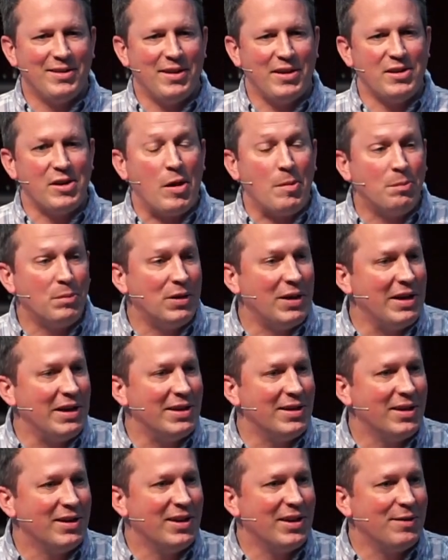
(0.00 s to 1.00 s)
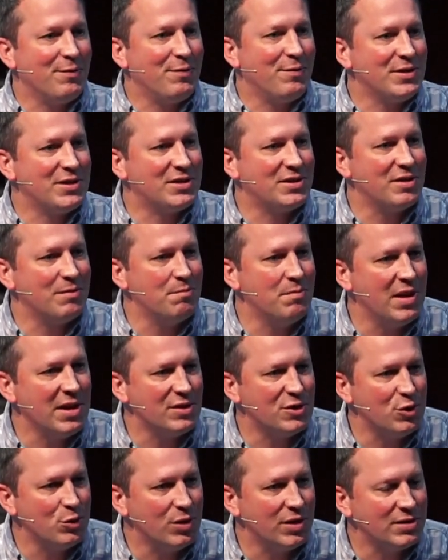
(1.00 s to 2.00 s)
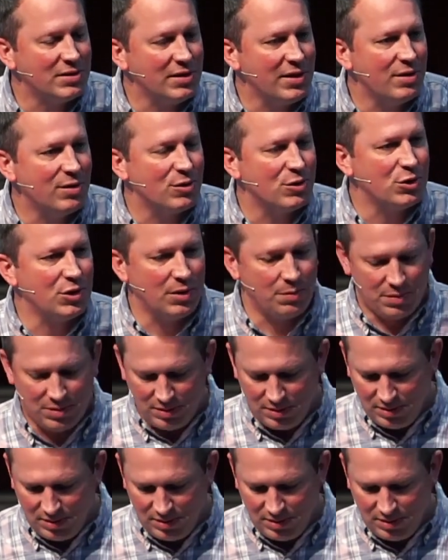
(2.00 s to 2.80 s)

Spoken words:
humbly submit to his leadership.